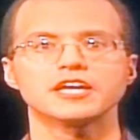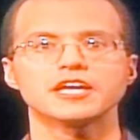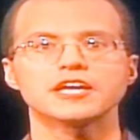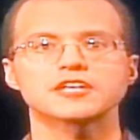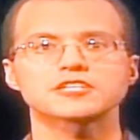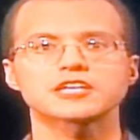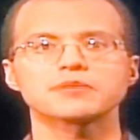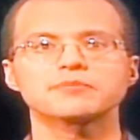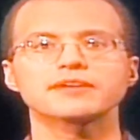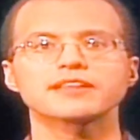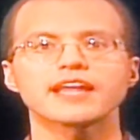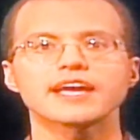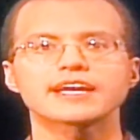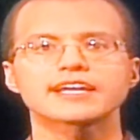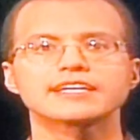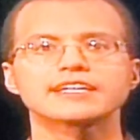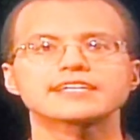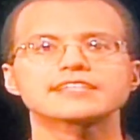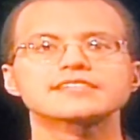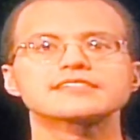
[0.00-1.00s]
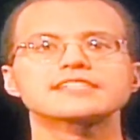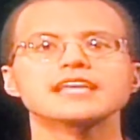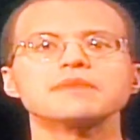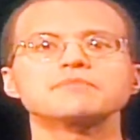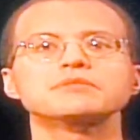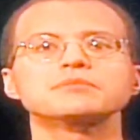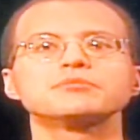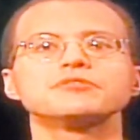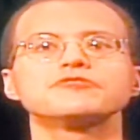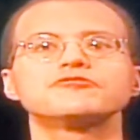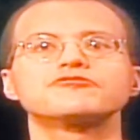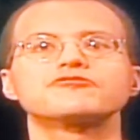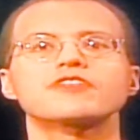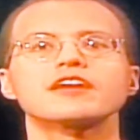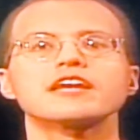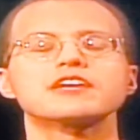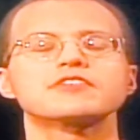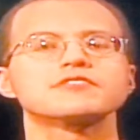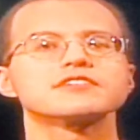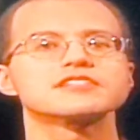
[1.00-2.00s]
shall be like an acceptable
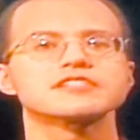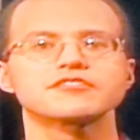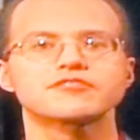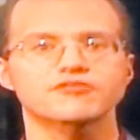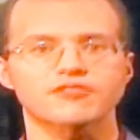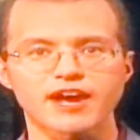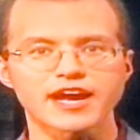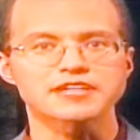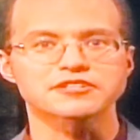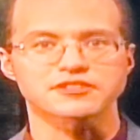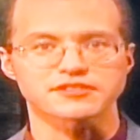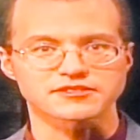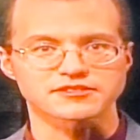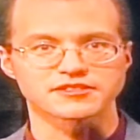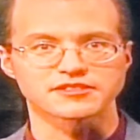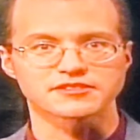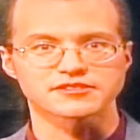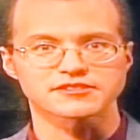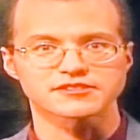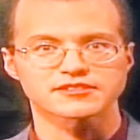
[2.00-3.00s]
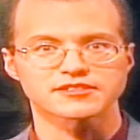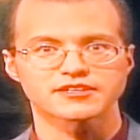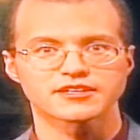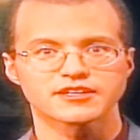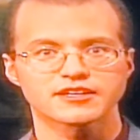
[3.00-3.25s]
fragrance of righteousness,